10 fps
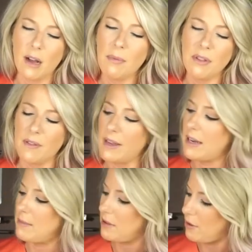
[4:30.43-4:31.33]
I'll put the
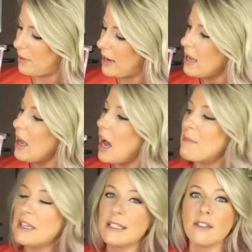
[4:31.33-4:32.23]
link down below. But
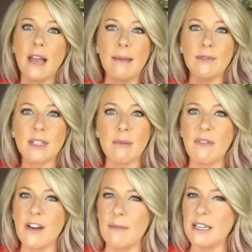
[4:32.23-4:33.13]
these little labels can
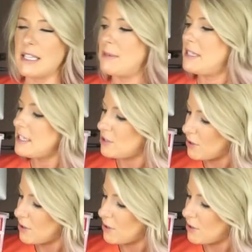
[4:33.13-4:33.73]
be found in my TPT